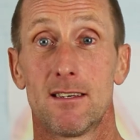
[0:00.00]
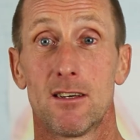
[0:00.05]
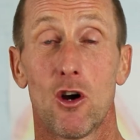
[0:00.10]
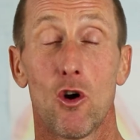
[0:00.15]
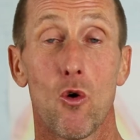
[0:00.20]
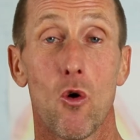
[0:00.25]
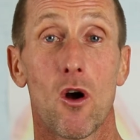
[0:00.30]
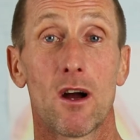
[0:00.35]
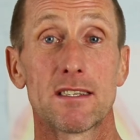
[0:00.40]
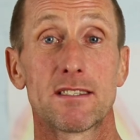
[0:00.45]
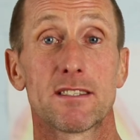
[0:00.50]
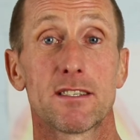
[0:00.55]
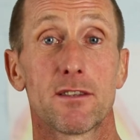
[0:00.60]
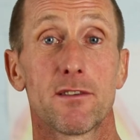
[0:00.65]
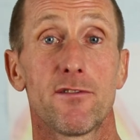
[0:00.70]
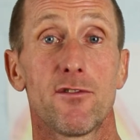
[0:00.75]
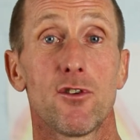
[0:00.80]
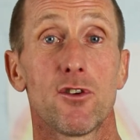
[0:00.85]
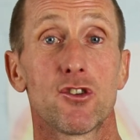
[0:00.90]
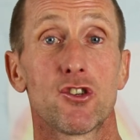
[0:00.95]
Alright, so
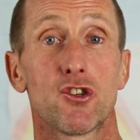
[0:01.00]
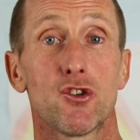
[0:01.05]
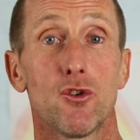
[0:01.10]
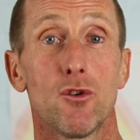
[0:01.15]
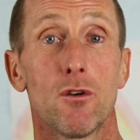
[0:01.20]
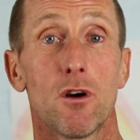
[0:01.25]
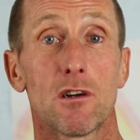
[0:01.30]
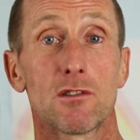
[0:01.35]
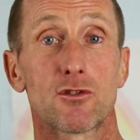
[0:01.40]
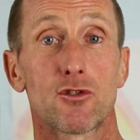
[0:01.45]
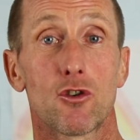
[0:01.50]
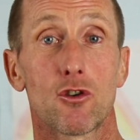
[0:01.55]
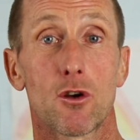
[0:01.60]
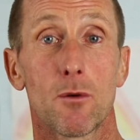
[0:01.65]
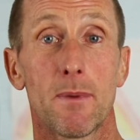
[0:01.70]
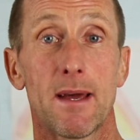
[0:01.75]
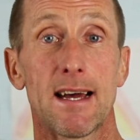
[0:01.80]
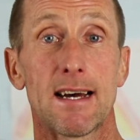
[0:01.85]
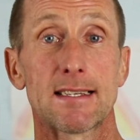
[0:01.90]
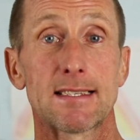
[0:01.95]
the first shoe I'll talk
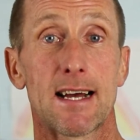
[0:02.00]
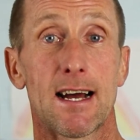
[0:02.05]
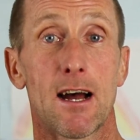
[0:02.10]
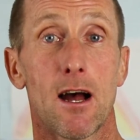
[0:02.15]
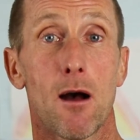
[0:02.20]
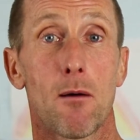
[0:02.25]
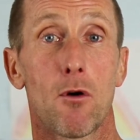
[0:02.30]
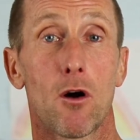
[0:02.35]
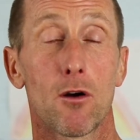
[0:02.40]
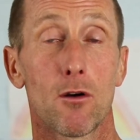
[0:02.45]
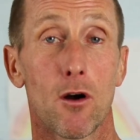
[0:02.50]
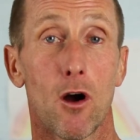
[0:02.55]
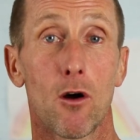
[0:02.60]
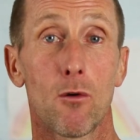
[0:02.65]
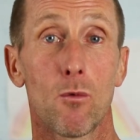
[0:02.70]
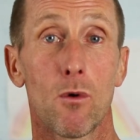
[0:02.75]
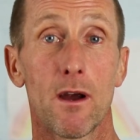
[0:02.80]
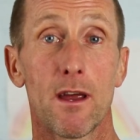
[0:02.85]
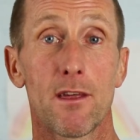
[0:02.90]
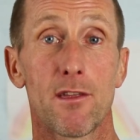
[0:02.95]
about,
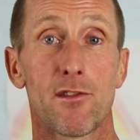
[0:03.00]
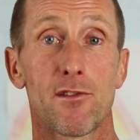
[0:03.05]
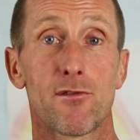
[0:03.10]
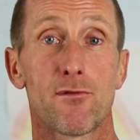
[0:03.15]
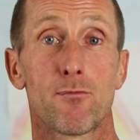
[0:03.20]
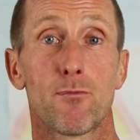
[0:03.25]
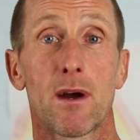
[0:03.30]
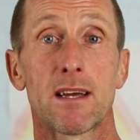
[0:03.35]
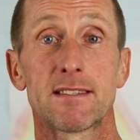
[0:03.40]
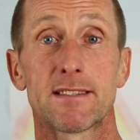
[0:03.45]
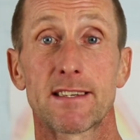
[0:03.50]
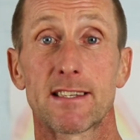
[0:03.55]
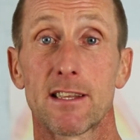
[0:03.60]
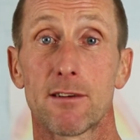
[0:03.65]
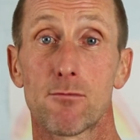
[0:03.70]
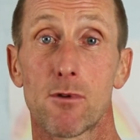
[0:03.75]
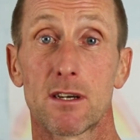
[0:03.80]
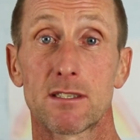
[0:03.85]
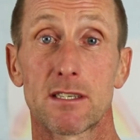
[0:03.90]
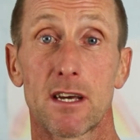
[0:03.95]
I wear,
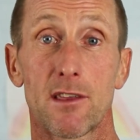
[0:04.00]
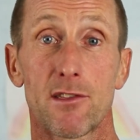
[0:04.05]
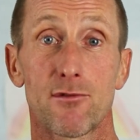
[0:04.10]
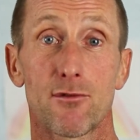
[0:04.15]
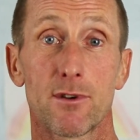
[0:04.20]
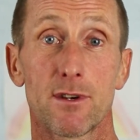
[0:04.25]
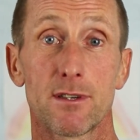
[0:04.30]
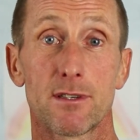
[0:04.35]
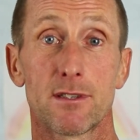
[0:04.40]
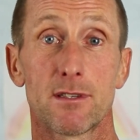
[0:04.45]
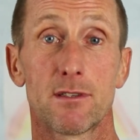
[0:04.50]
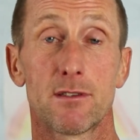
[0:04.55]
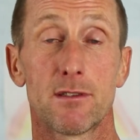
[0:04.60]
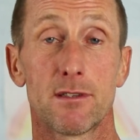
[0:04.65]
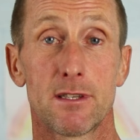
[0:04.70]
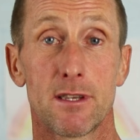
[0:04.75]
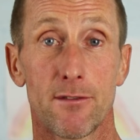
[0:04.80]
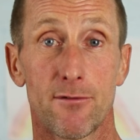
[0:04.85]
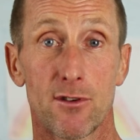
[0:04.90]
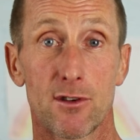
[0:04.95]
basically rotate 3
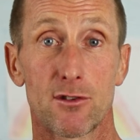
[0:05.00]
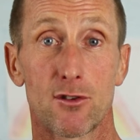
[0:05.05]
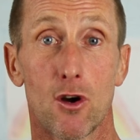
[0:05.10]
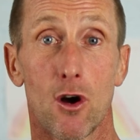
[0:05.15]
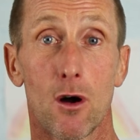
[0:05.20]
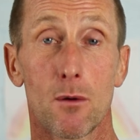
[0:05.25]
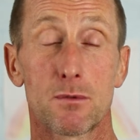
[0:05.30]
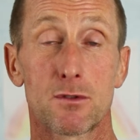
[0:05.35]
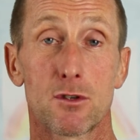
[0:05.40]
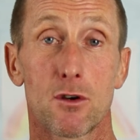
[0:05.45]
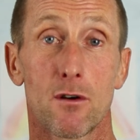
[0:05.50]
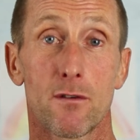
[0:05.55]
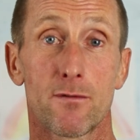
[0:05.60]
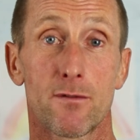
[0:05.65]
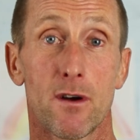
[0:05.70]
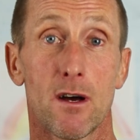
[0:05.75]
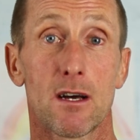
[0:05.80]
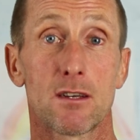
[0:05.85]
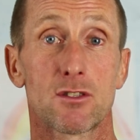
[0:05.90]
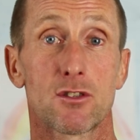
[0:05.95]
different types
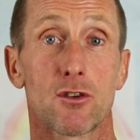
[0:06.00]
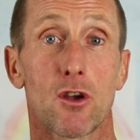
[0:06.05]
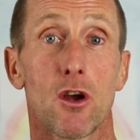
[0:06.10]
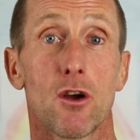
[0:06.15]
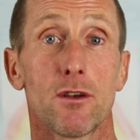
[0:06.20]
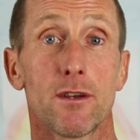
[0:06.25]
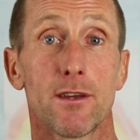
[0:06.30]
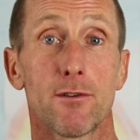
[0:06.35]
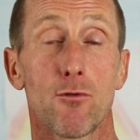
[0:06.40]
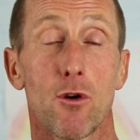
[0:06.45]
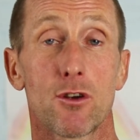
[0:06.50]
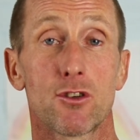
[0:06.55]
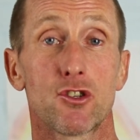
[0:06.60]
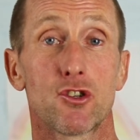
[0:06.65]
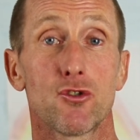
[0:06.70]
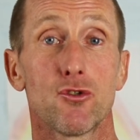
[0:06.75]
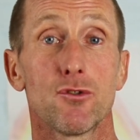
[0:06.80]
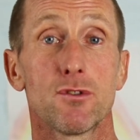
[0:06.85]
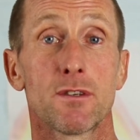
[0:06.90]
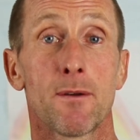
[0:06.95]
of Saucony road
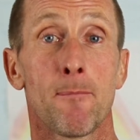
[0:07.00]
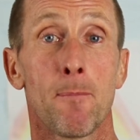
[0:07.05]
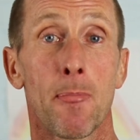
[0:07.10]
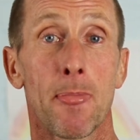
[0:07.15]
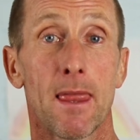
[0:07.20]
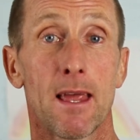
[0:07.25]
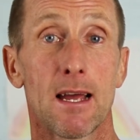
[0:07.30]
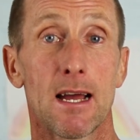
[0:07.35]
shoes,